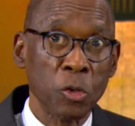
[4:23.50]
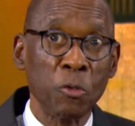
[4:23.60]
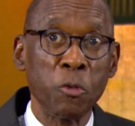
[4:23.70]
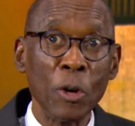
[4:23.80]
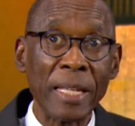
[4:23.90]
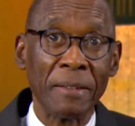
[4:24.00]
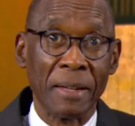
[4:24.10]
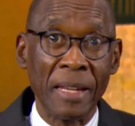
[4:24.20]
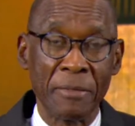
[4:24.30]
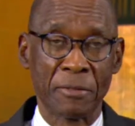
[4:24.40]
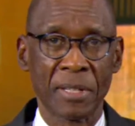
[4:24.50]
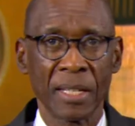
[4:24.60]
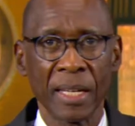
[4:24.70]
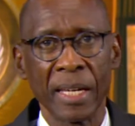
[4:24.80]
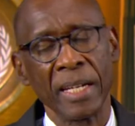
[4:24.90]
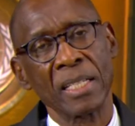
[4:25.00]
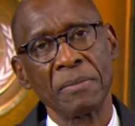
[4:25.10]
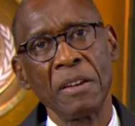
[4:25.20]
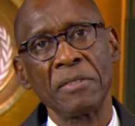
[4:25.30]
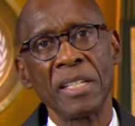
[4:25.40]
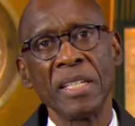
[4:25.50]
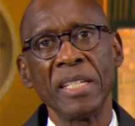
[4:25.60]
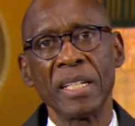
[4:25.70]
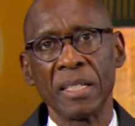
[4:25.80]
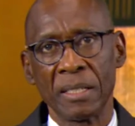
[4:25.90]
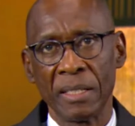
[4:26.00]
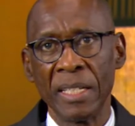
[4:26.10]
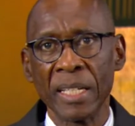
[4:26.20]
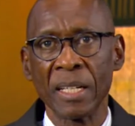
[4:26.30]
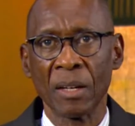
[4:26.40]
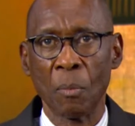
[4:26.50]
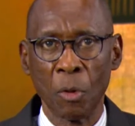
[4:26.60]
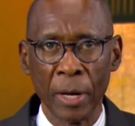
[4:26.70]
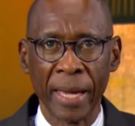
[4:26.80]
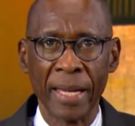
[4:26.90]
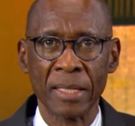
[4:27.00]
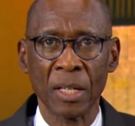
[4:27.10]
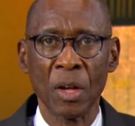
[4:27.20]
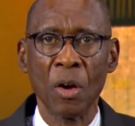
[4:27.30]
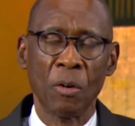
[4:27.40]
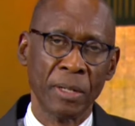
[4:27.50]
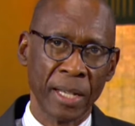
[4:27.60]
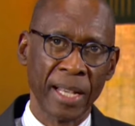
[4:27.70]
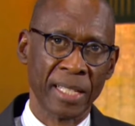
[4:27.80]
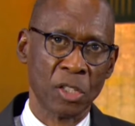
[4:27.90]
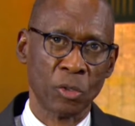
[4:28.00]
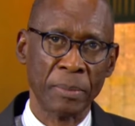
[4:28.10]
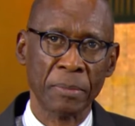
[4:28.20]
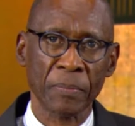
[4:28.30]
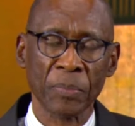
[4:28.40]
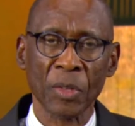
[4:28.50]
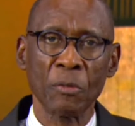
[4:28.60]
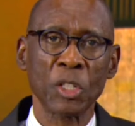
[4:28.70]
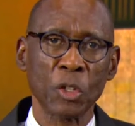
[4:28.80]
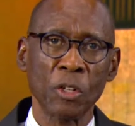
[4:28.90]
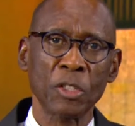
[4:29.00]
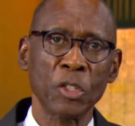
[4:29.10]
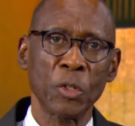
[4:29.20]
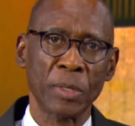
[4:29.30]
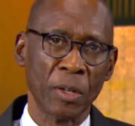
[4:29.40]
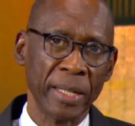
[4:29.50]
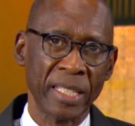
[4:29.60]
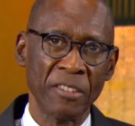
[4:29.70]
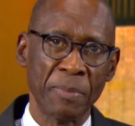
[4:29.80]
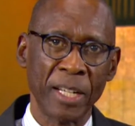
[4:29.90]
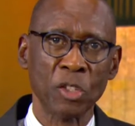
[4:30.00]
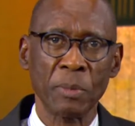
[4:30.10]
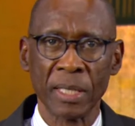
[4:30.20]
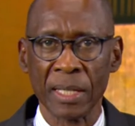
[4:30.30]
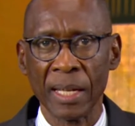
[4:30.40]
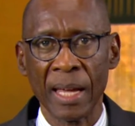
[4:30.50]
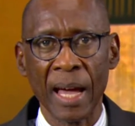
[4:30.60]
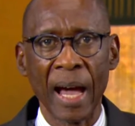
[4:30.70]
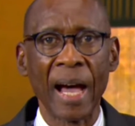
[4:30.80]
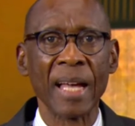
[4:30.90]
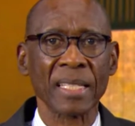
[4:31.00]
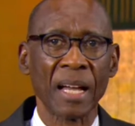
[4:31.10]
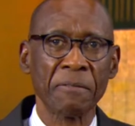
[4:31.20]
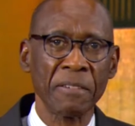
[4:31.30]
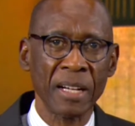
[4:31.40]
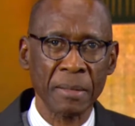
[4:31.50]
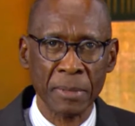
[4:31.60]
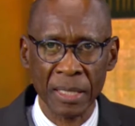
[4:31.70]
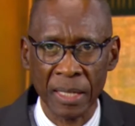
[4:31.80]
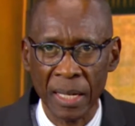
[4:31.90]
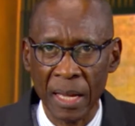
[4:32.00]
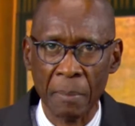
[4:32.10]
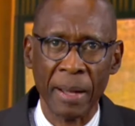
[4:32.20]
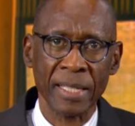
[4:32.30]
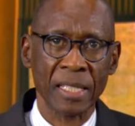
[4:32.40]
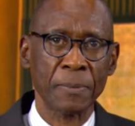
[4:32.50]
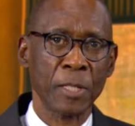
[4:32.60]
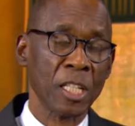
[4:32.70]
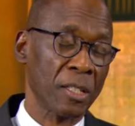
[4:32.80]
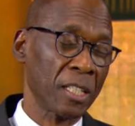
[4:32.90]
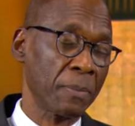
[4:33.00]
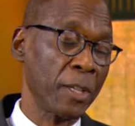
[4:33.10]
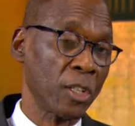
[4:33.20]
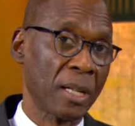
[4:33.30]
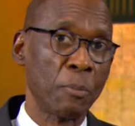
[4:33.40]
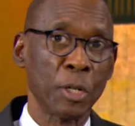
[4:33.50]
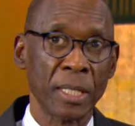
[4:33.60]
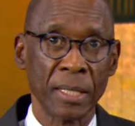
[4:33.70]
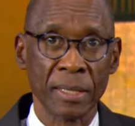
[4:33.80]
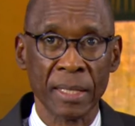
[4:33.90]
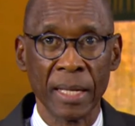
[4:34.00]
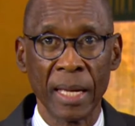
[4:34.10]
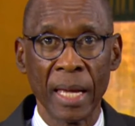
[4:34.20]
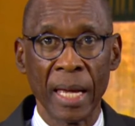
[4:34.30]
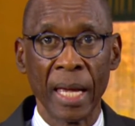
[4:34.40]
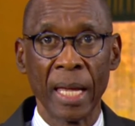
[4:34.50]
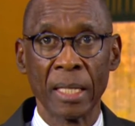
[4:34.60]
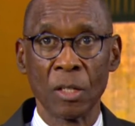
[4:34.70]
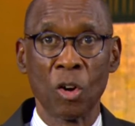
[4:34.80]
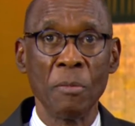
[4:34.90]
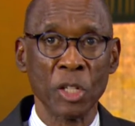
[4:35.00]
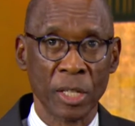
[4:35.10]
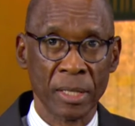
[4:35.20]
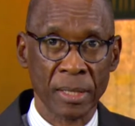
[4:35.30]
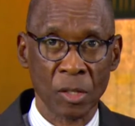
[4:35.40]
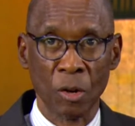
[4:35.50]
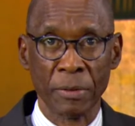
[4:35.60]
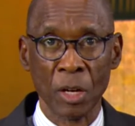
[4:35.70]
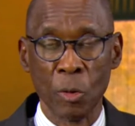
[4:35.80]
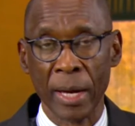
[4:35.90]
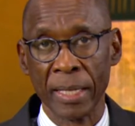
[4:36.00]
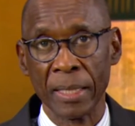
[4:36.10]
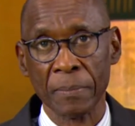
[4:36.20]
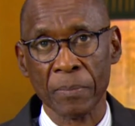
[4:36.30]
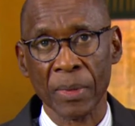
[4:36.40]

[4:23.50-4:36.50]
fully lift its 15-year illegal blockade on the Gaza Strip, which constitutes collective punishment, as affirmed by special rapporteurs and commissions of inquiry,